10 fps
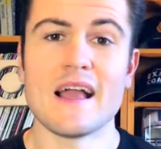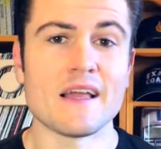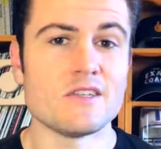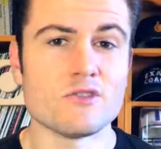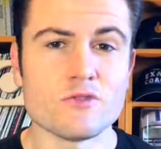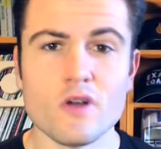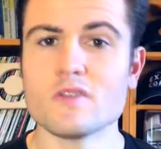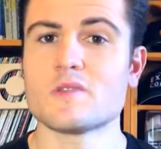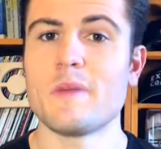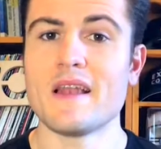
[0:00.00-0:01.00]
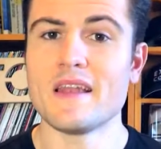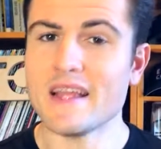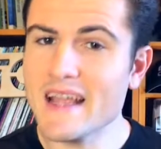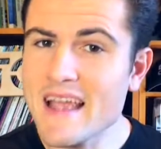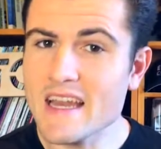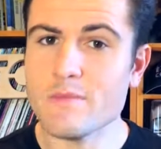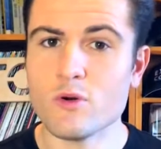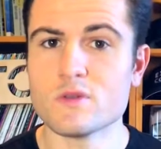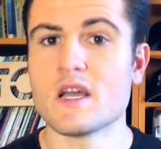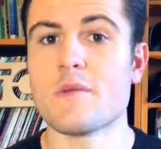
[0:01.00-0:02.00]
and you're not spending any
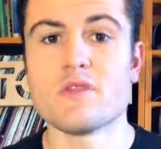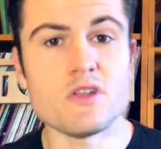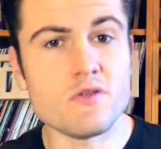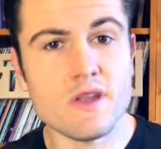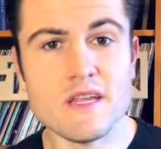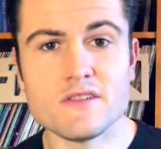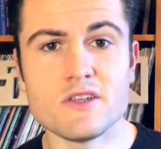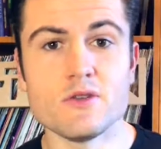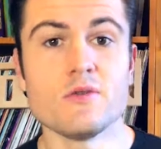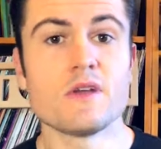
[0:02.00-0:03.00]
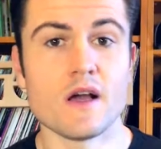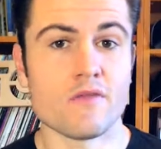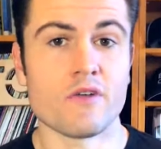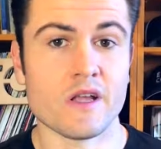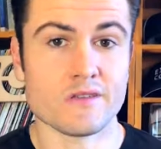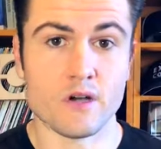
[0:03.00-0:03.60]
more time than you need to covering a